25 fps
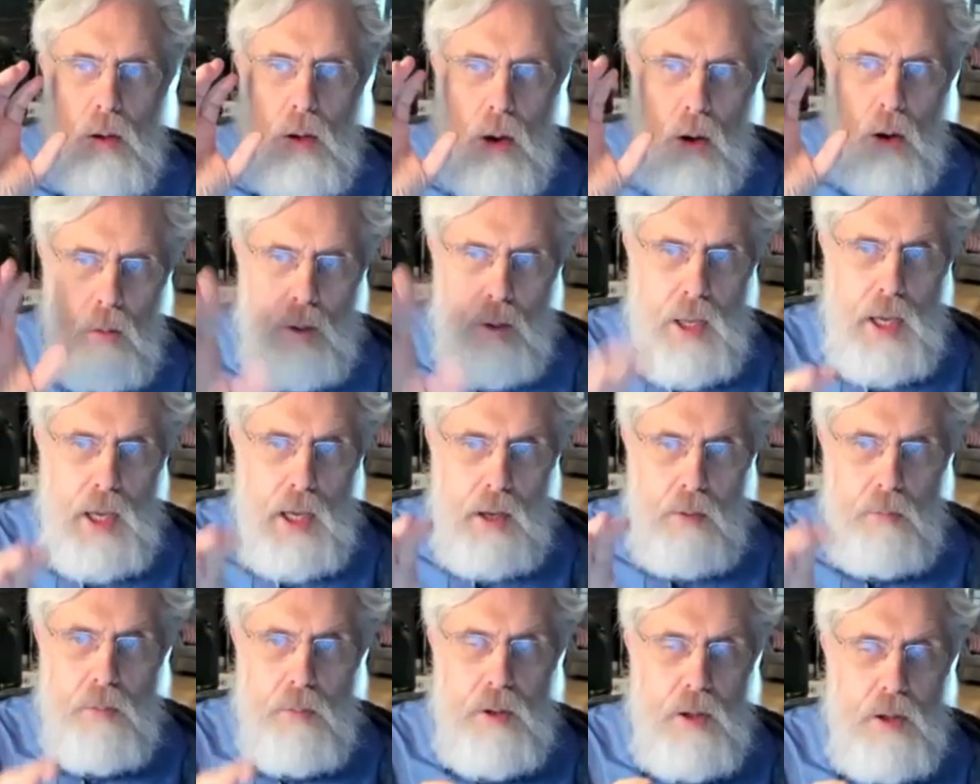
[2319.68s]

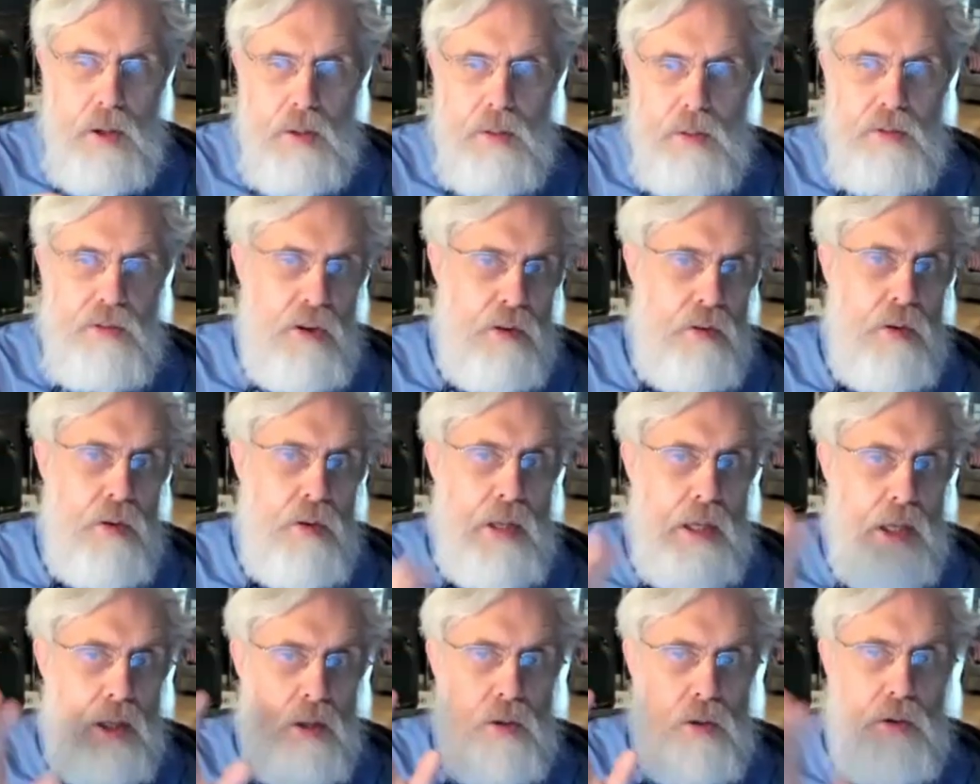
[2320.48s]
okay with,
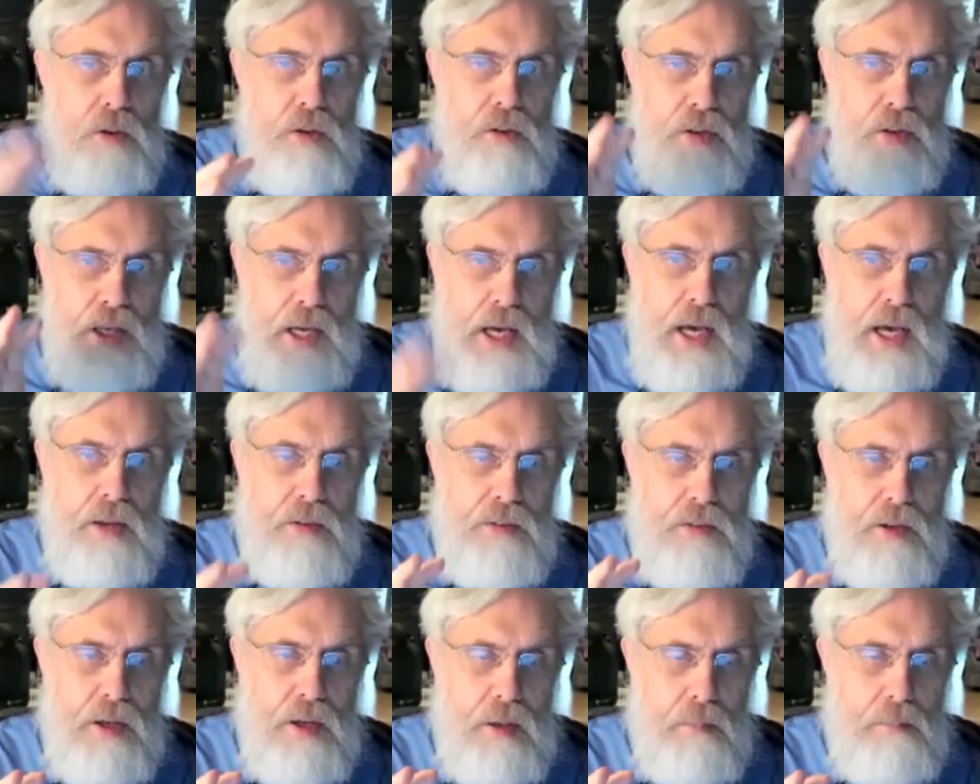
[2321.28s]
generally
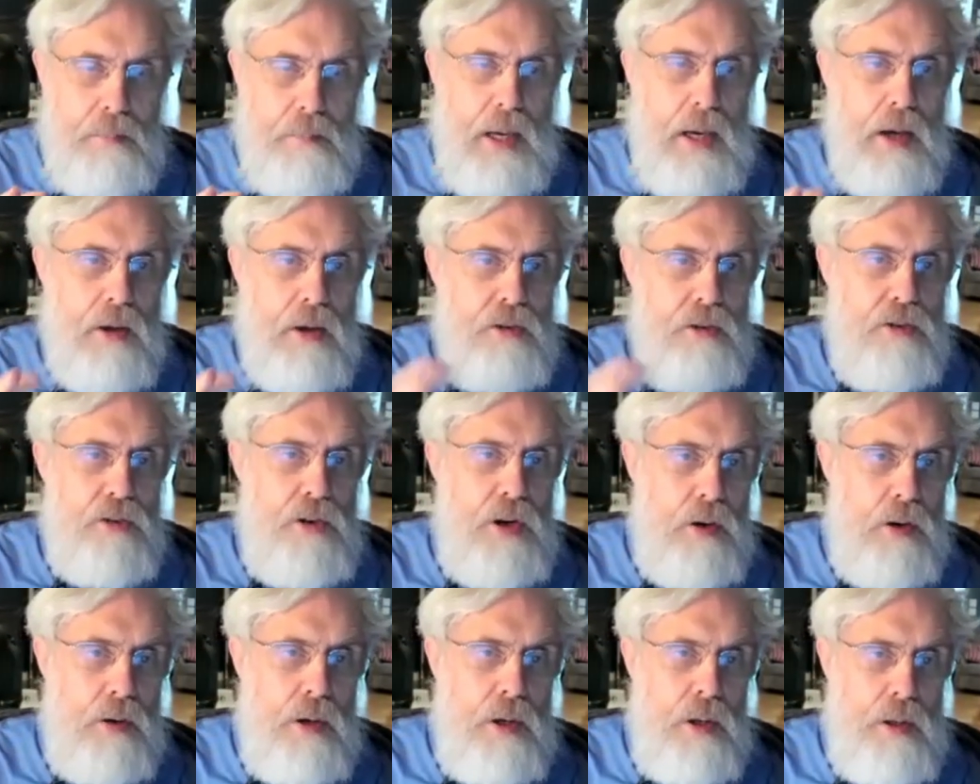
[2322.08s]
enthusiastic about
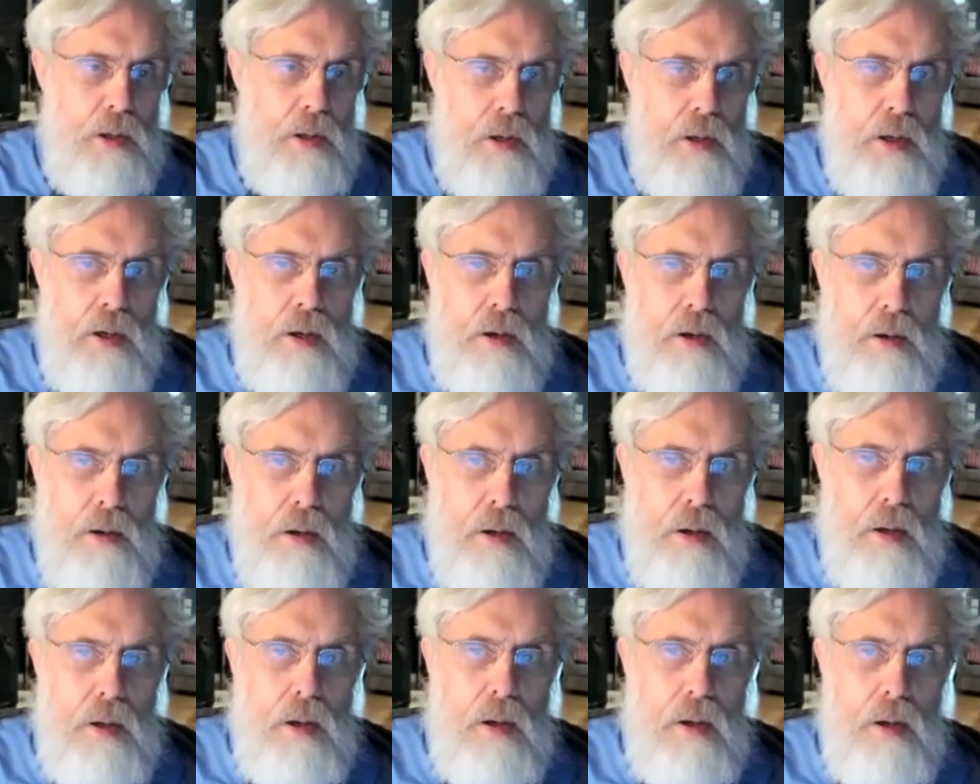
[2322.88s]
sharing their
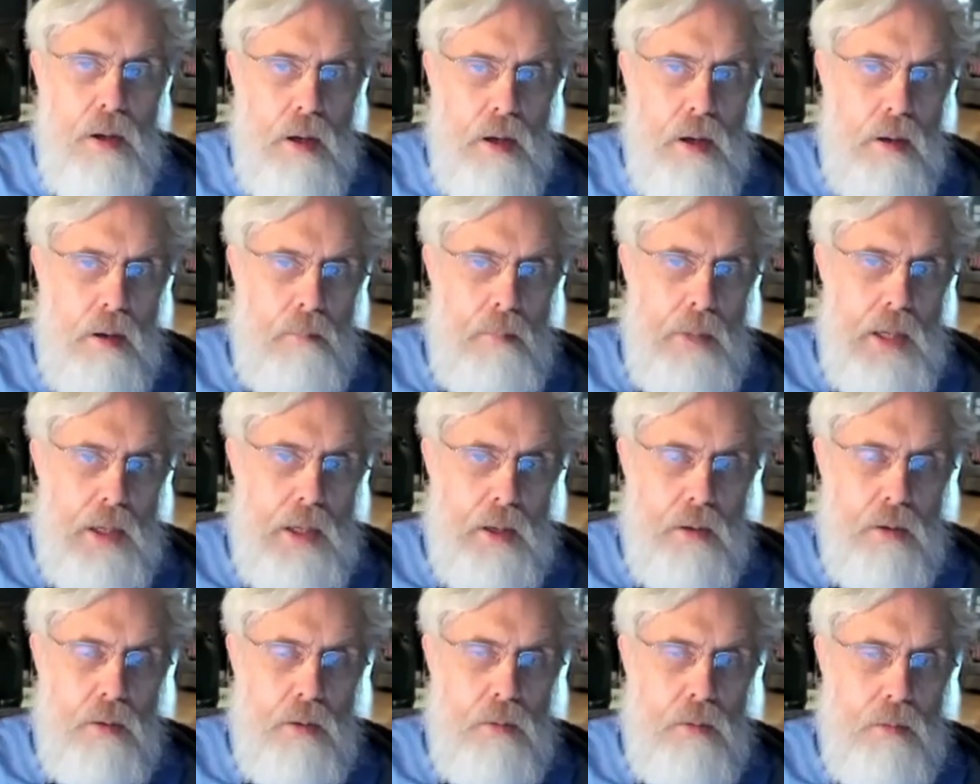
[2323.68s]
uh,
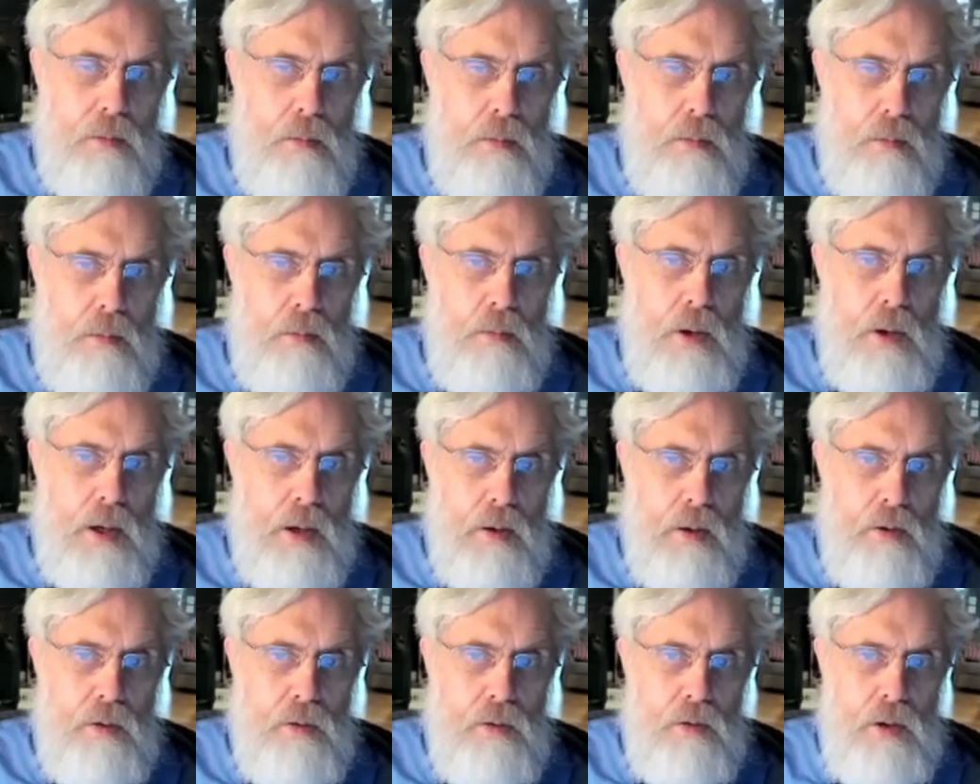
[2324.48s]
medical
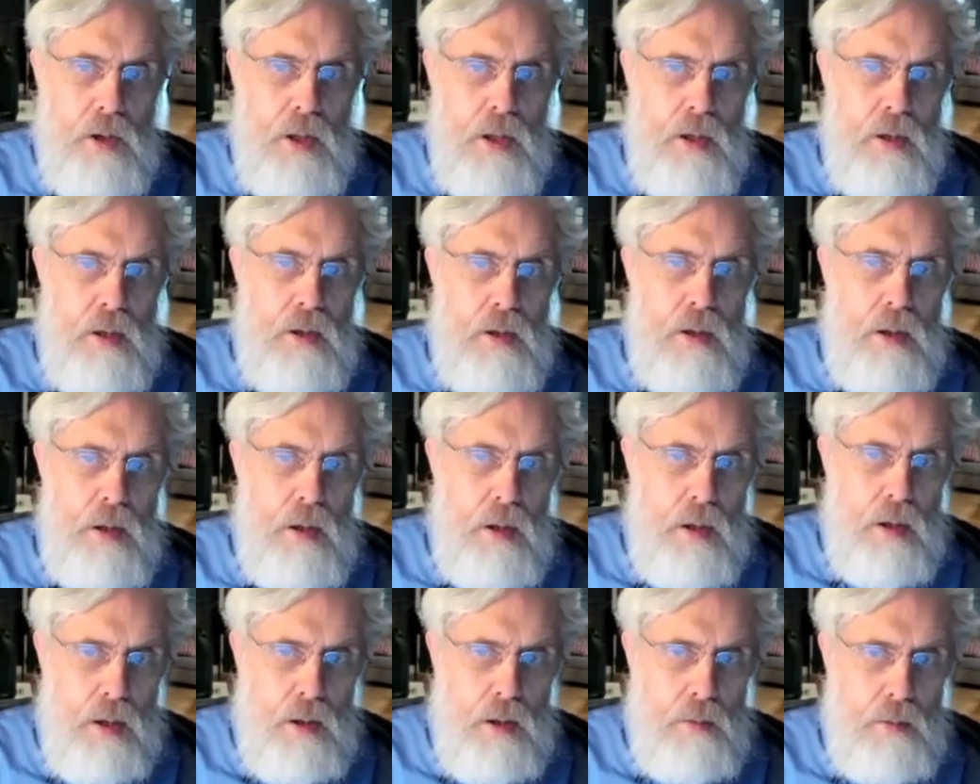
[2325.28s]
records and,
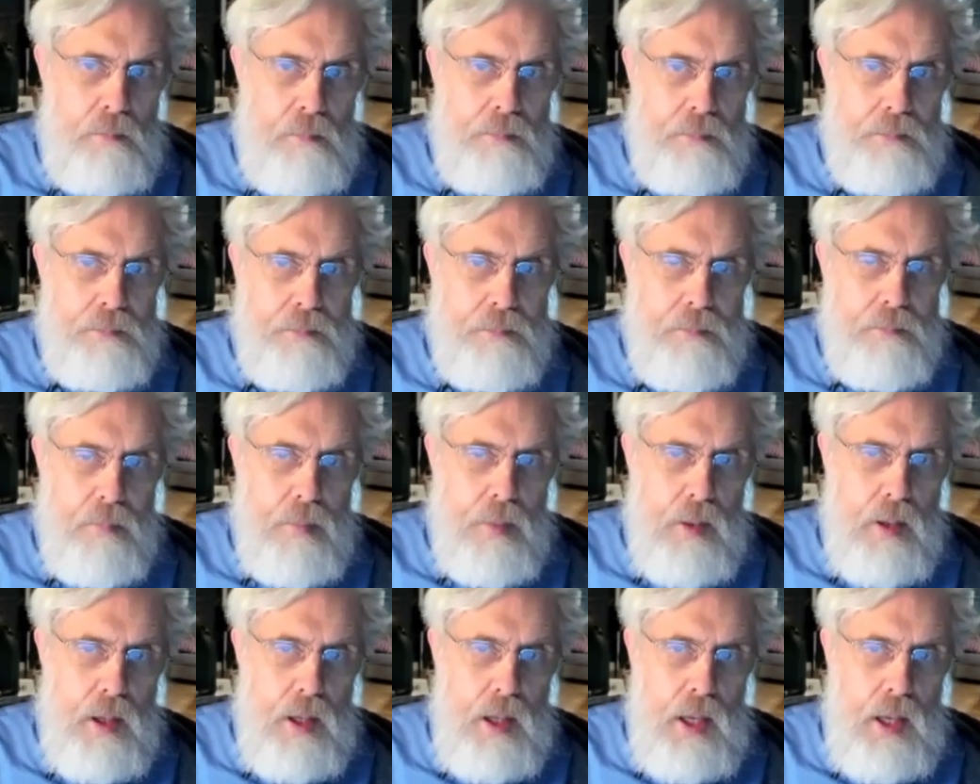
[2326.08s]
um,
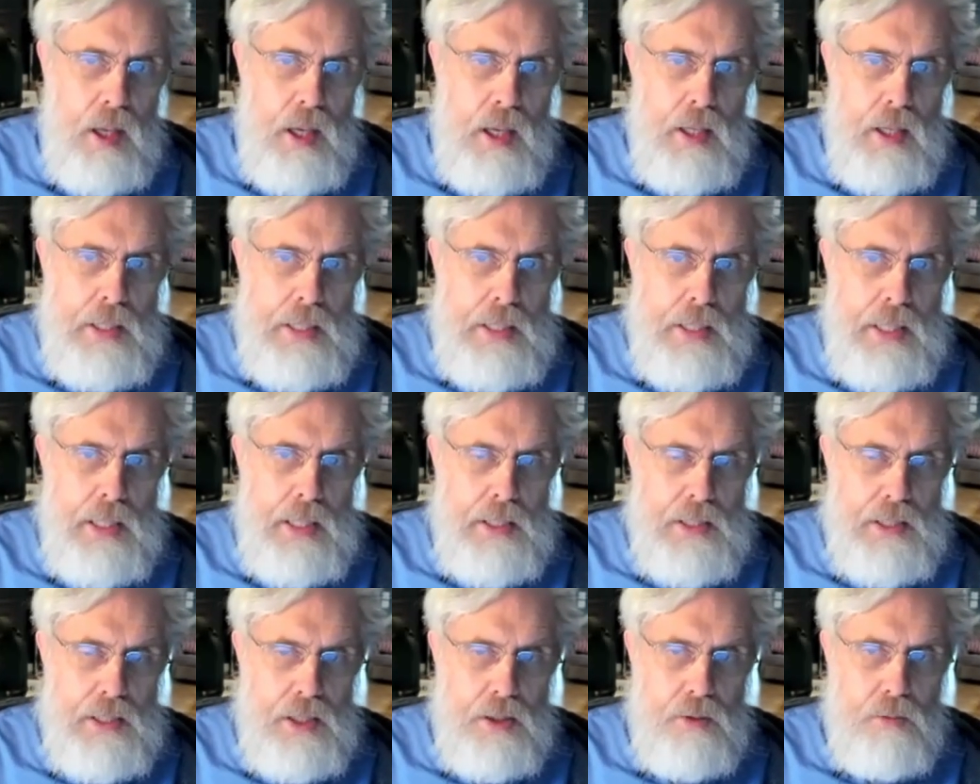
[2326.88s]
and
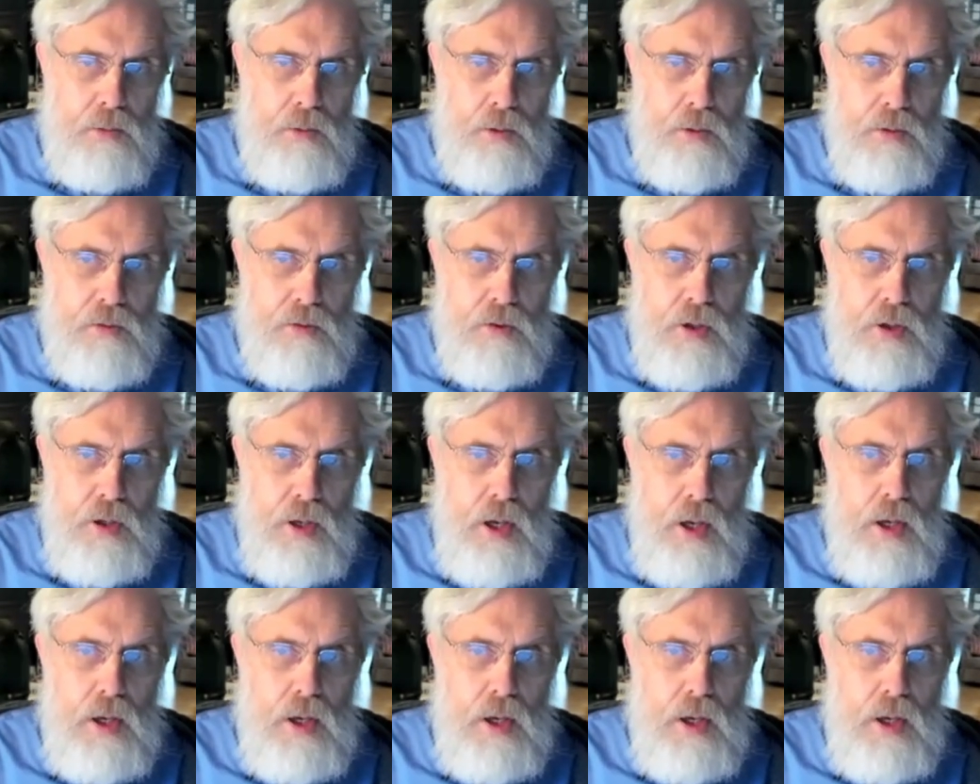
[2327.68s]
DNA sequence.